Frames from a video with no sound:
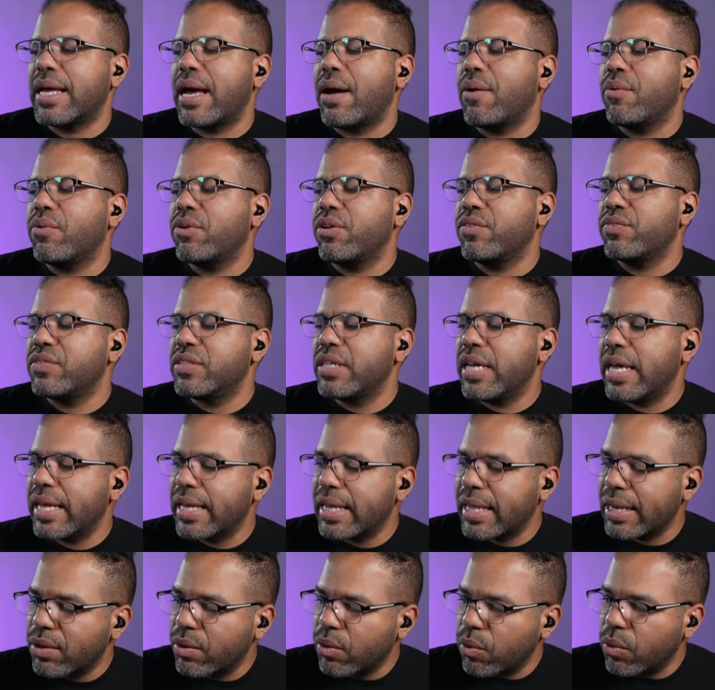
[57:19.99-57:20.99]
I would have
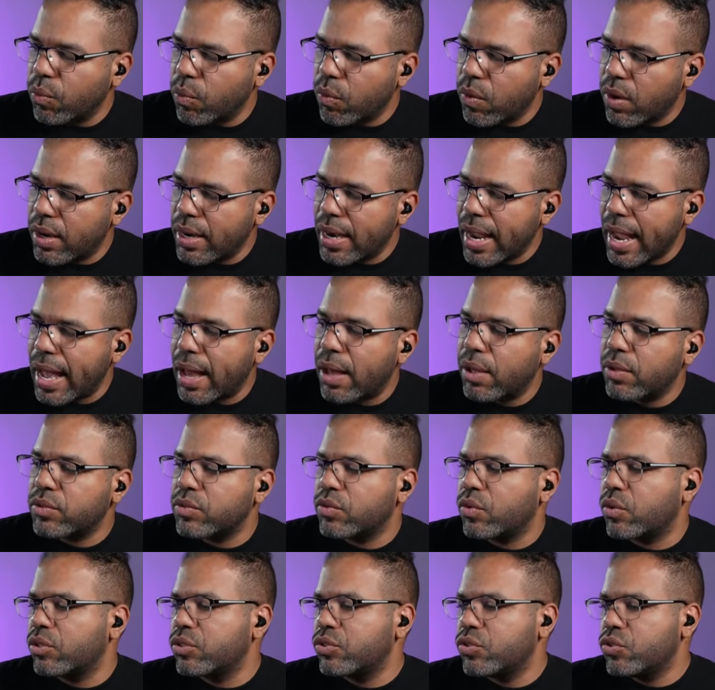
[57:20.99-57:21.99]
taken one out
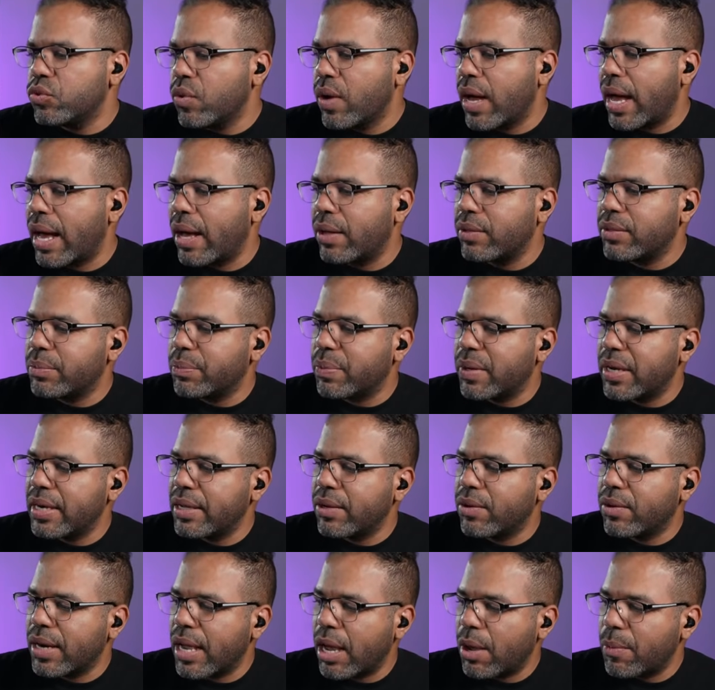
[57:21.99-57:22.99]
or two out, depending
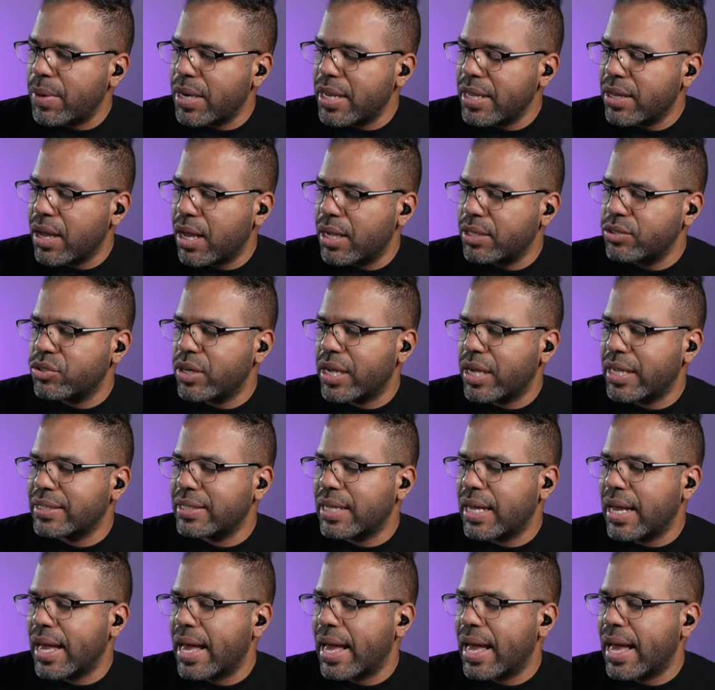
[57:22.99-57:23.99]
on how many contracts
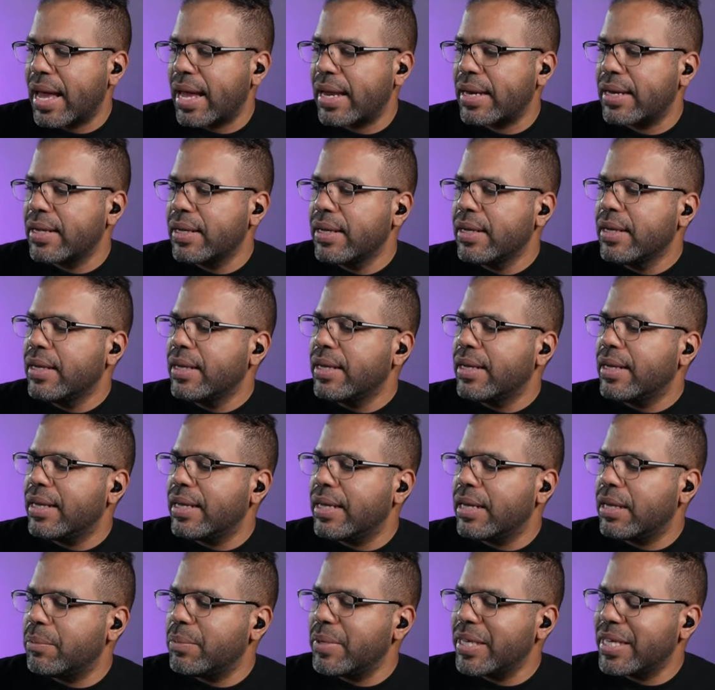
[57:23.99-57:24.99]
I had,
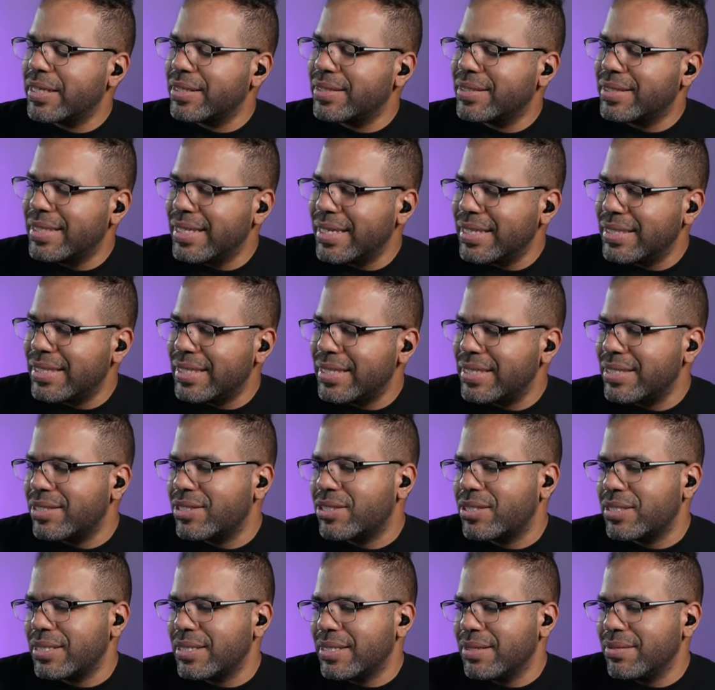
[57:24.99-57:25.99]
because this
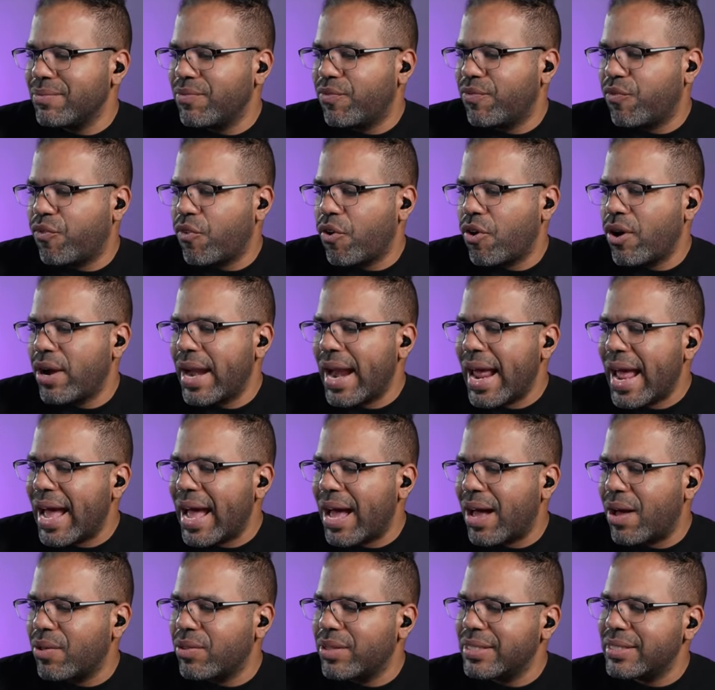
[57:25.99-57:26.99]
is, for
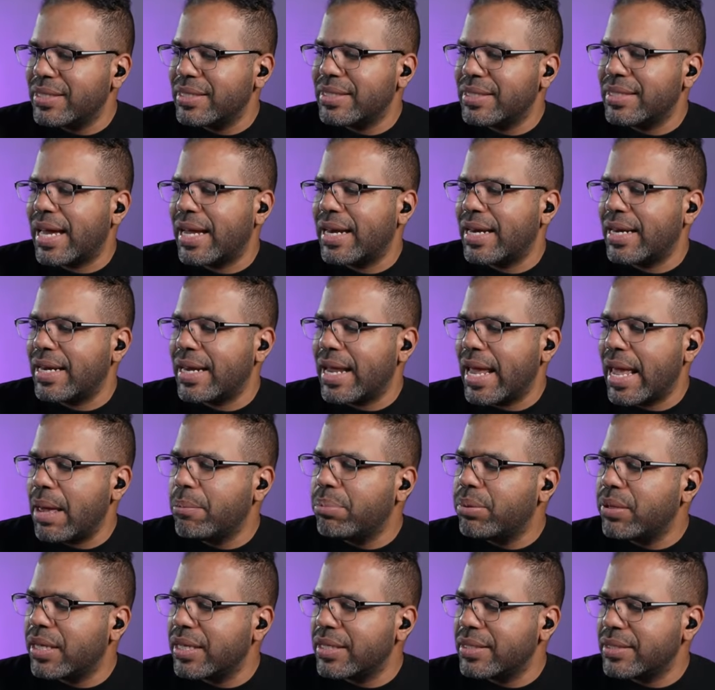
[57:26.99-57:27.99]
now, this is not an A
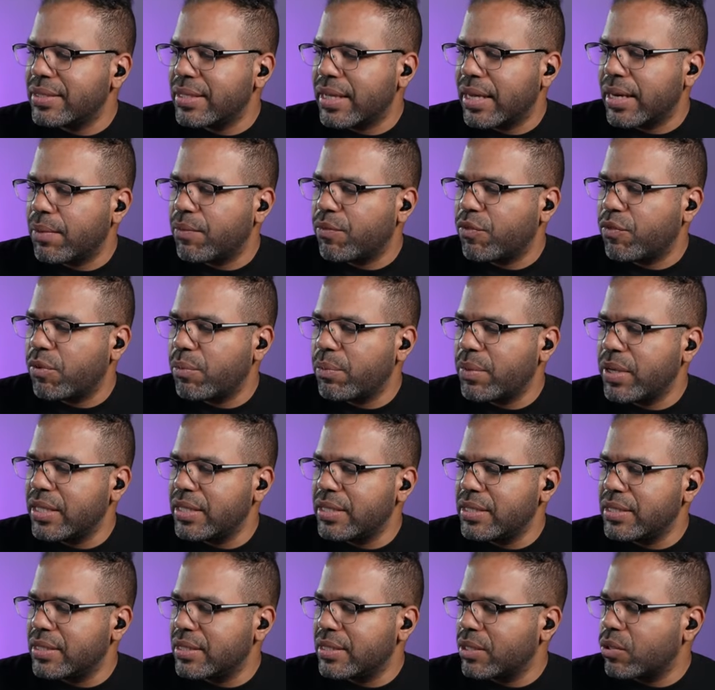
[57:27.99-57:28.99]
plus setup for me.
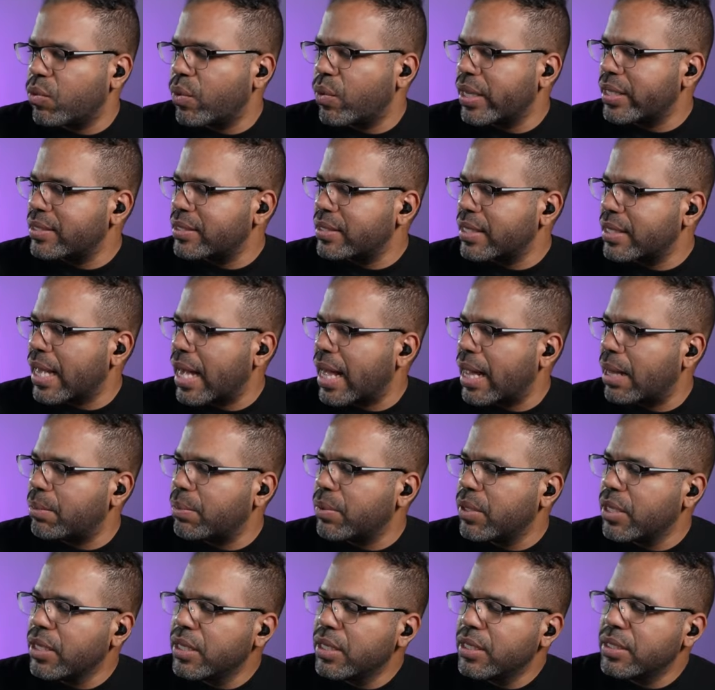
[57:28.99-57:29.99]
This is a quick
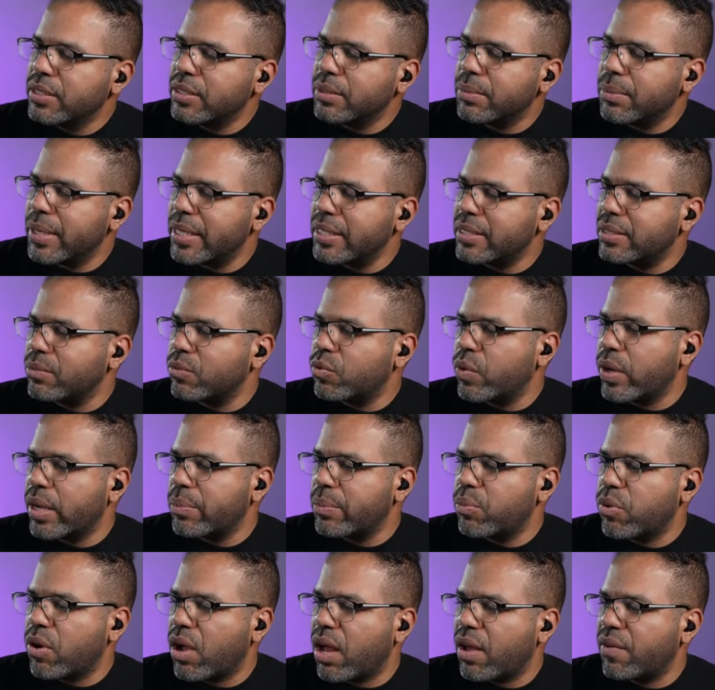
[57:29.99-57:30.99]
scalp to make some
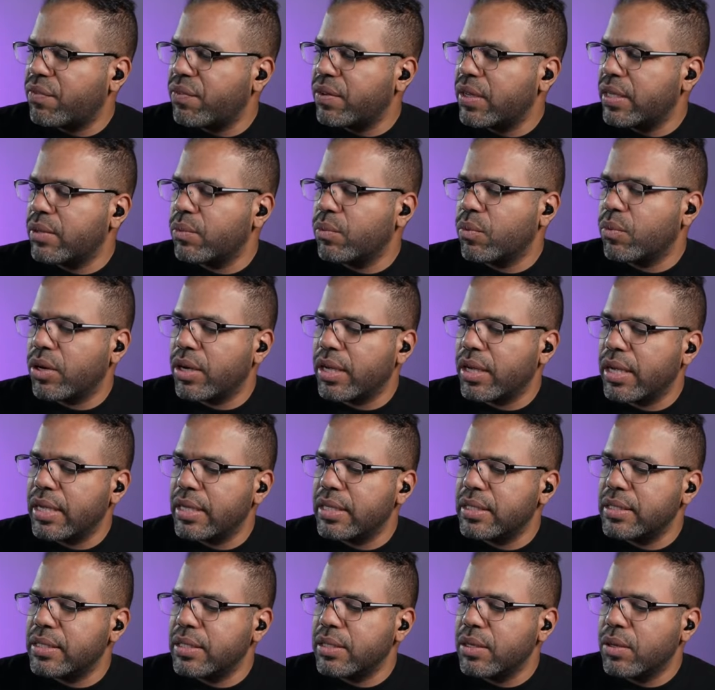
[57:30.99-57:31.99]
quick profit. We're
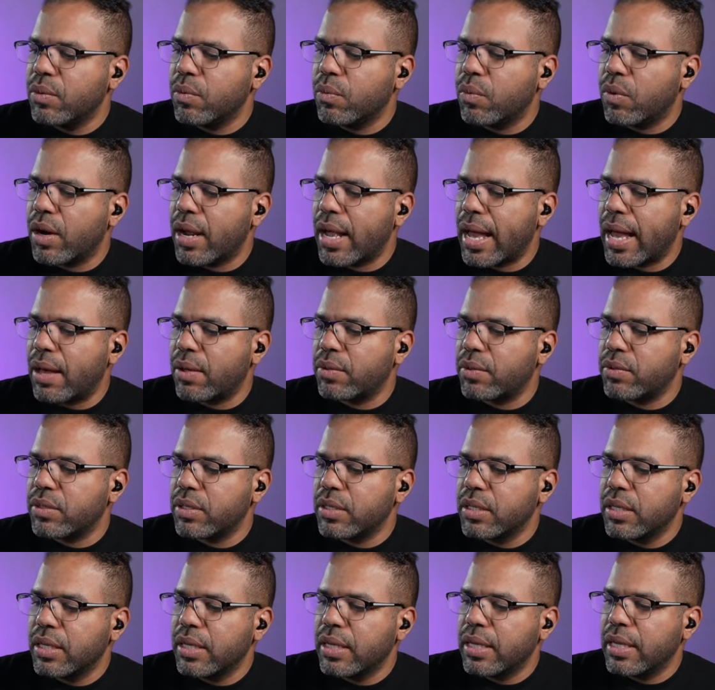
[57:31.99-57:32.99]
in, we're out,
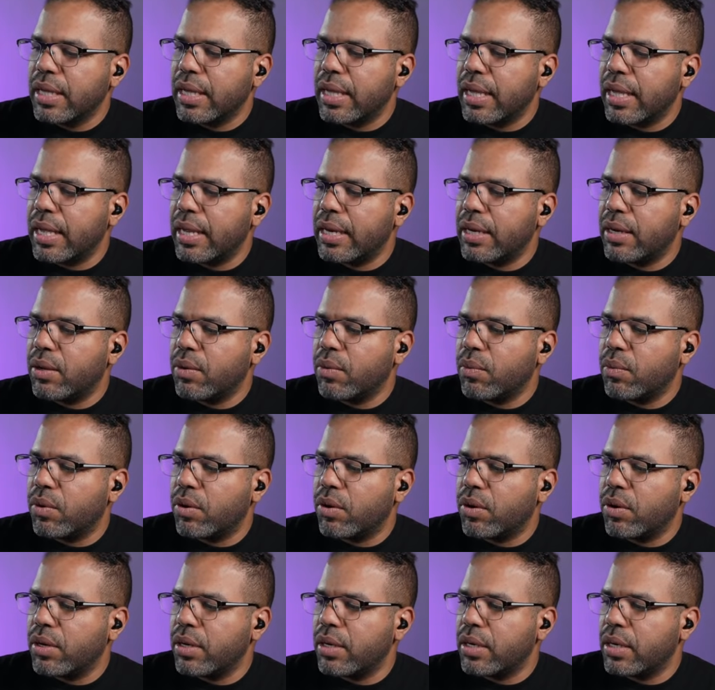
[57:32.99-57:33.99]
and
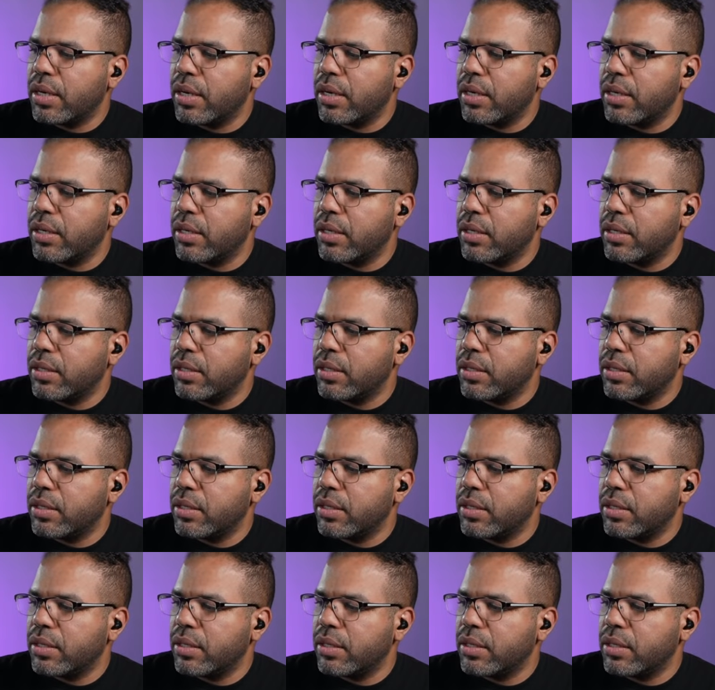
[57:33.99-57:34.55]
we're done.